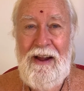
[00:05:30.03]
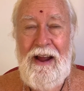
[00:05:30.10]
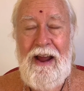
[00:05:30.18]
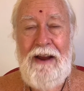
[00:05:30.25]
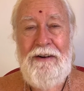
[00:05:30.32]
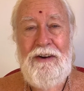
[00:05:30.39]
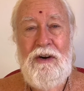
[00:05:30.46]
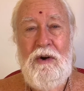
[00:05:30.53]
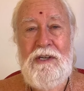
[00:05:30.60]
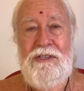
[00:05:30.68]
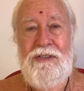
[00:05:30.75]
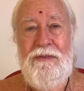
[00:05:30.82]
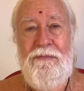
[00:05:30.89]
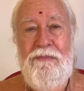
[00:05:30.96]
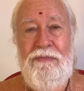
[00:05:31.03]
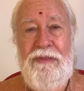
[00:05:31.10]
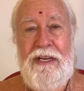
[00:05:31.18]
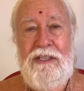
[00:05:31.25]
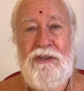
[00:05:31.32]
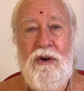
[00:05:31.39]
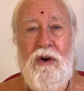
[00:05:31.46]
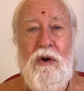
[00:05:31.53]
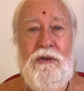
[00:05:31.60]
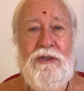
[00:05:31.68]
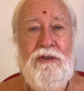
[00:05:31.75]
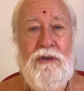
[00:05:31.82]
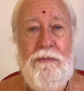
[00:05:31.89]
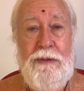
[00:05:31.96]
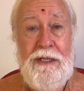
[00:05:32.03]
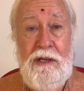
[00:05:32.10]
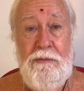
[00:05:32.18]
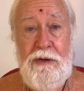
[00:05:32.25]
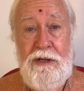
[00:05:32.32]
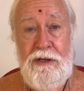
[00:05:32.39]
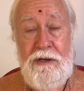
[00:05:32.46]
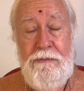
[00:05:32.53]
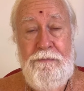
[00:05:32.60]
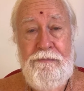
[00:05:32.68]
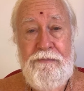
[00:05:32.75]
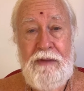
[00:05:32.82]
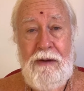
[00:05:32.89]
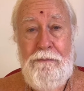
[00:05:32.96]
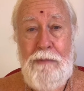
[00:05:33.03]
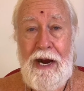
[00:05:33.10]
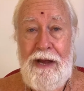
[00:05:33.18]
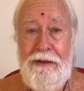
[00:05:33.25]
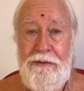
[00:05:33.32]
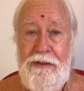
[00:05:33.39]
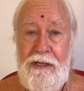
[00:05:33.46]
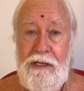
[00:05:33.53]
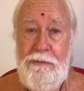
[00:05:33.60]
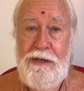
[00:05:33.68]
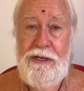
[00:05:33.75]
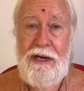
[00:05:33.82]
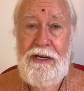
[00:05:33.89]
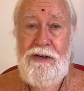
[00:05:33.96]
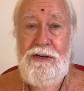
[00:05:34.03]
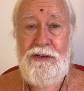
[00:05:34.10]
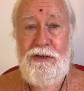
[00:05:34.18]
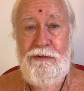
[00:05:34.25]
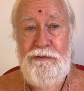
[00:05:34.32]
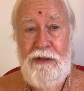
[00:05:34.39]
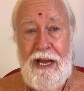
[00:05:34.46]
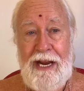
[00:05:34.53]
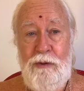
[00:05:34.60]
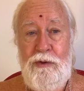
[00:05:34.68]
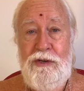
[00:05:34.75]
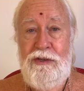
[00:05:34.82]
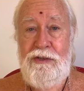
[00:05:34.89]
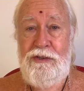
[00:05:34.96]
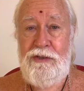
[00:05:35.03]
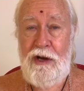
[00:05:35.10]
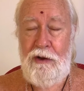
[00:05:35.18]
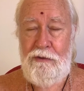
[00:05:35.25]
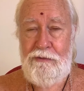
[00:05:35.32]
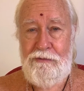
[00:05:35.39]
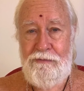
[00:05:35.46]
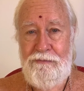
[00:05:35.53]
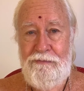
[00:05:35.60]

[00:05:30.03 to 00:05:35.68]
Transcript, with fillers: And of course, these are always going to be limited by the limitations of language itself.